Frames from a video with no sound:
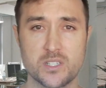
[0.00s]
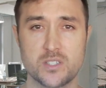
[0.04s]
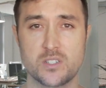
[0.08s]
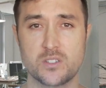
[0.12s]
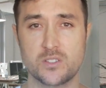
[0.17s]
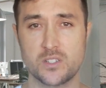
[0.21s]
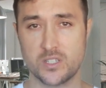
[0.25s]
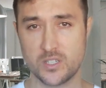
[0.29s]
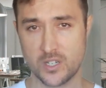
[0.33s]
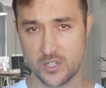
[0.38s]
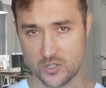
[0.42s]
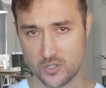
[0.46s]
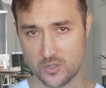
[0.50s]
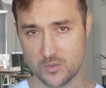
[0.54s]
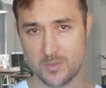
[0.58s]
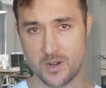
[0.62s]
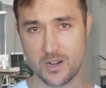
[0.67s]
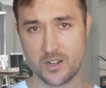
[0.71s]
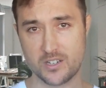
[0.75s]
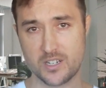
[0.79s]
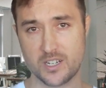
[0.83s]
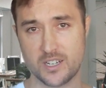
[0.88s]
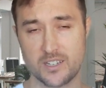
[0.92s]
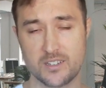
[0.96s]
using digital
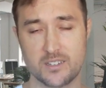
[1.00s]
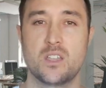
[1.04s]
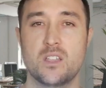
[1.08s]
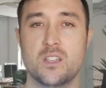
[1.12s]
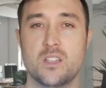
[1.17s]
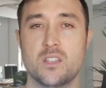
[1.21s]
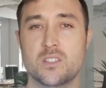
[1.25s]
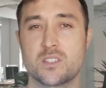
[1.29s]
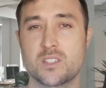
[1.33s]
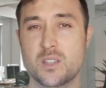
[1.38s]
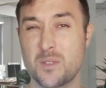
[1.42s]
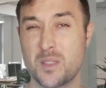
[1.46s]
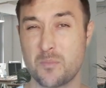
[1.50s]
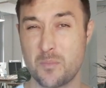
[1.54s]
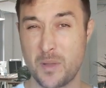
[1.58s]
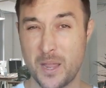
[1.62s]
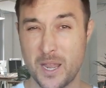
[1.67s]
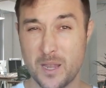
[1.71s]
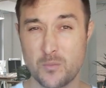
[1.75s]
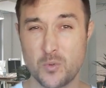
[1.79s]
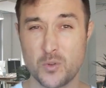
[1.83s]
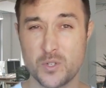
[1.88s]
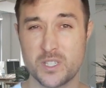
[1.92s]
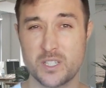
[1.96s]
marketing. Some of the
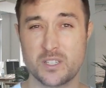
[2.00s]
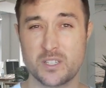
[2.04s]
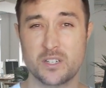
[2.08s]
pain points that